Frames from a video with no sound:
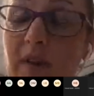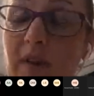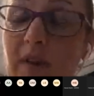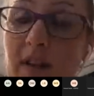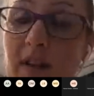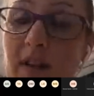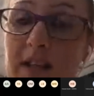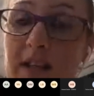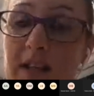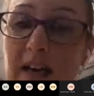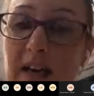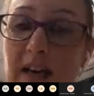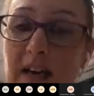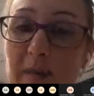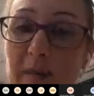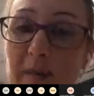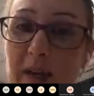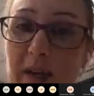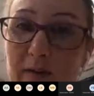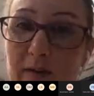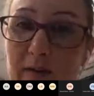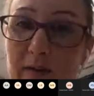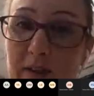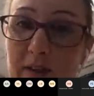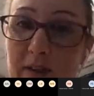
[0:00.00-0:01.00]
of the things I've been
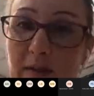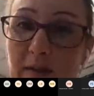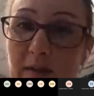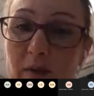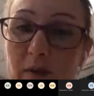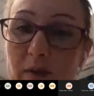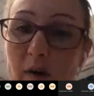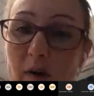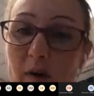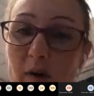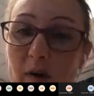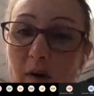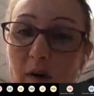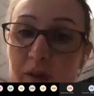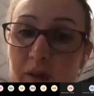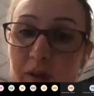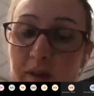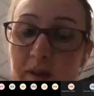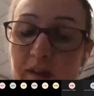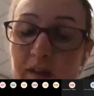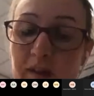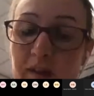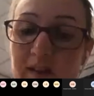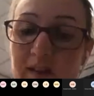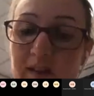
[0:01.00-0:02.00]
heavily involved
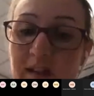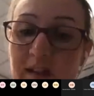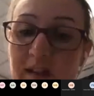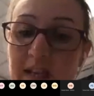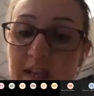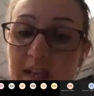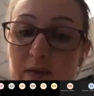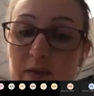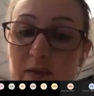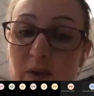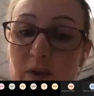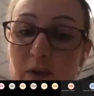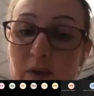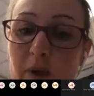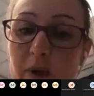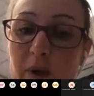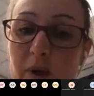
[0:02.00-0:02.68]
with in the last few